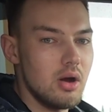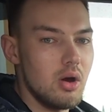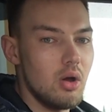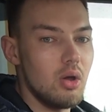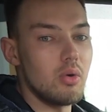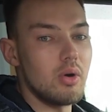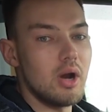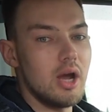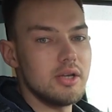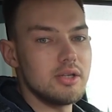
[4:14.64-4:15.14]

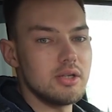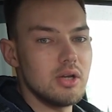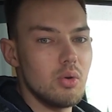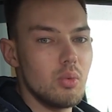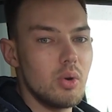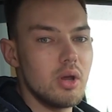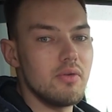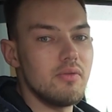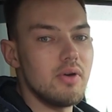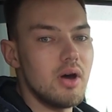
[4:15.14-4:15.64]
Alright,
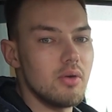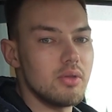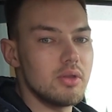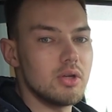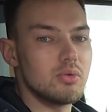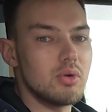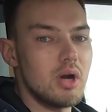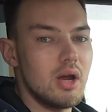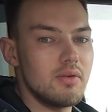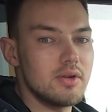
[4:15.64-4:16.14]
we found the
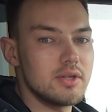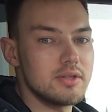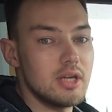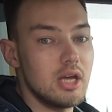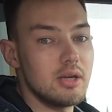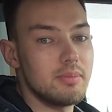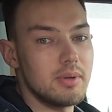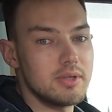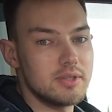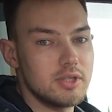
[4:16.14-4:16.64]
driver
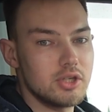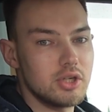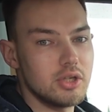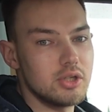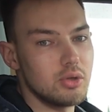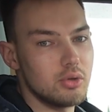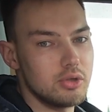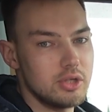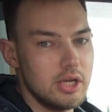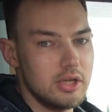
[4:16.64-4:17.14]
side position
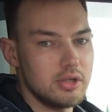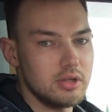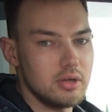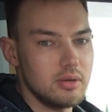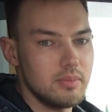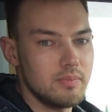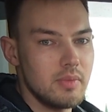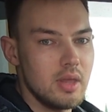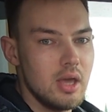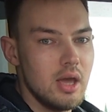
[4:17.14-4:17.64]
door
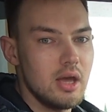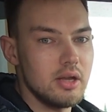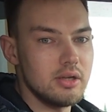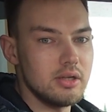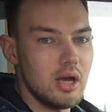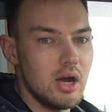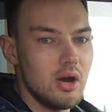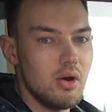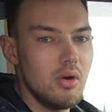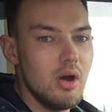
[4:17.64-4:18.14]
data.
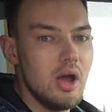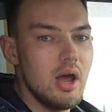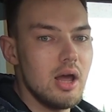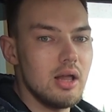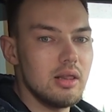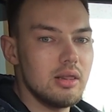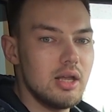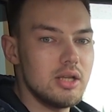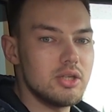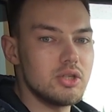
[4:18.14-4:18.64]
Now,
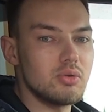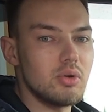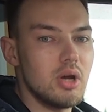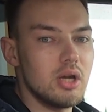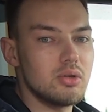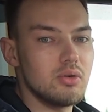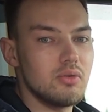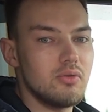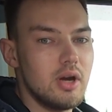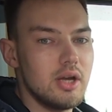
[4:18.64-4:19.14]
let's try
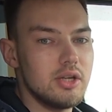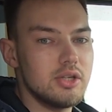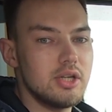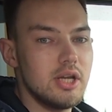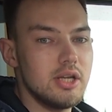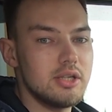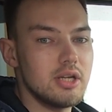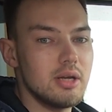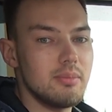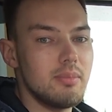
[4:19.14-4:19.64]
to find
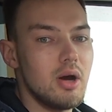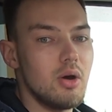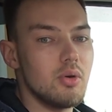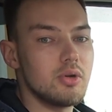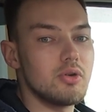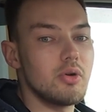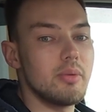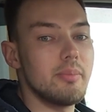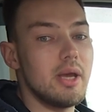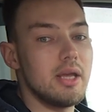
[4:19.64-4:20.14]
data
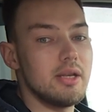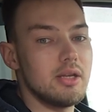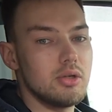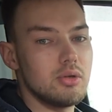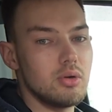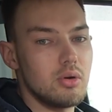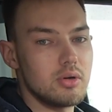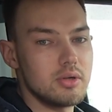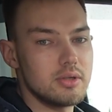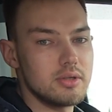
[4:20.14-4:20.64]
about remaining
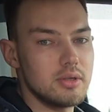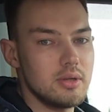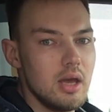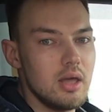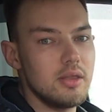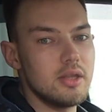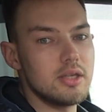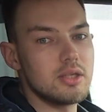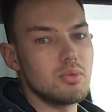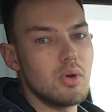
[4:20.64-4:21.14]
doors.
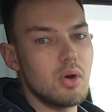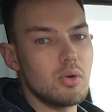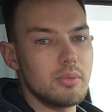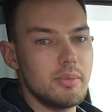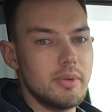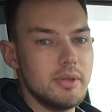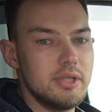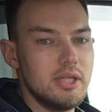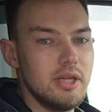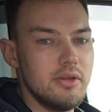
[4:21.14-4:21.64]
This won't
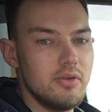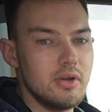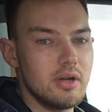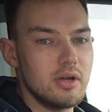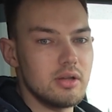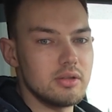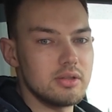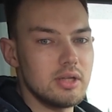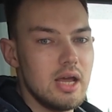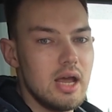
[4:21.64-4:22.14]
be
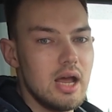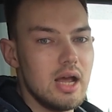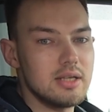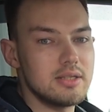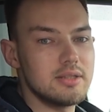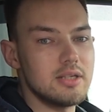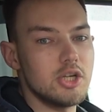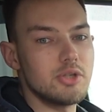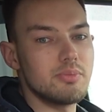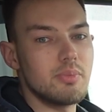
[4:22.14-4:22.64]
difficult,
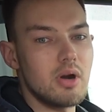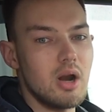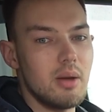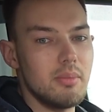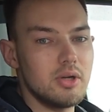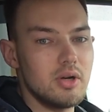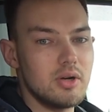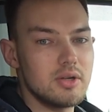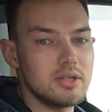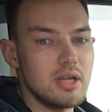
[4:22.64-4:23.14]
as such
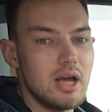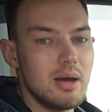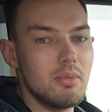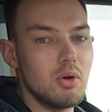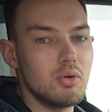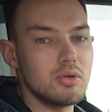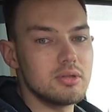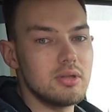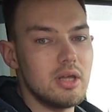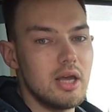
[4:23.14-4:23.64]
parameters are
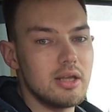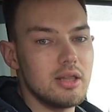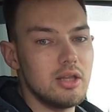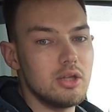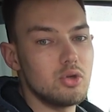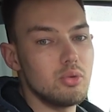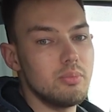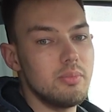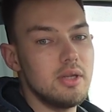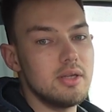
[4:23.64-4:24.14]
most likely
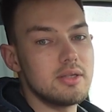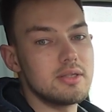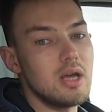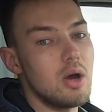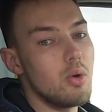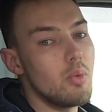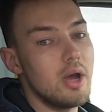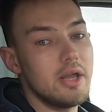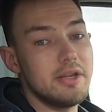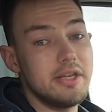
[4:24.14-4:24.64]
to be
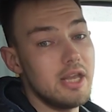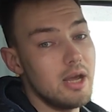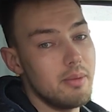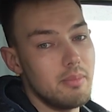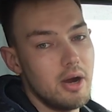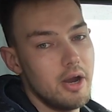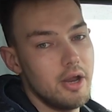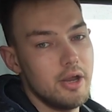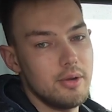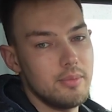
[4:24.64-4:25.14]
somewhere
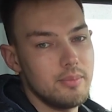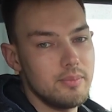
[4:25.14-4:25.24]
nearby.